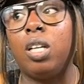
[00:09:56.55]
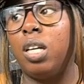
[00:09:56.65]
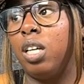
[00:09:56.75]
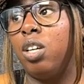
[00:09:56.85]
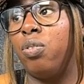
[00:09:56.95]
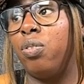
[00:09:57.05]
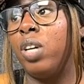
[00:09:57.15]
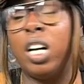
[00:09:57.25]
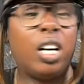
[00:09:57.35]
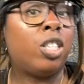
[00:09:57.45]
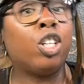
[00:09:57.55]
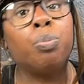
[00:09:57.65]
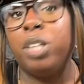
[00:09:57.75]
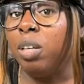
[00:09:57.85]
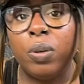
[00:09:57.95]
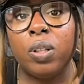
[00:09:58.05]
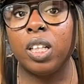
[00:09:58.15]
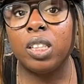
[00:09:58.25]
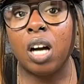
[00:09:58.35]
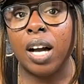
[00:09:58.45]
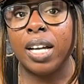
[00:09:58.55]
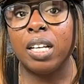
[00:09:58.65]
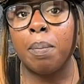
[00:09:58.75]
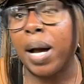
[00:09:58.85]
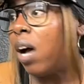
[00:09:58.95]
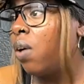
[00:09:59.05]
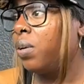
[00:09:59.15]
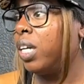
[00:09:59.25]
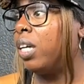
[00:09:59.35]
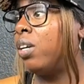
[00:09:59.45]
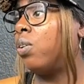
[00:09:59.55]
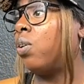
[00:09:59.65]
if other people are talking about it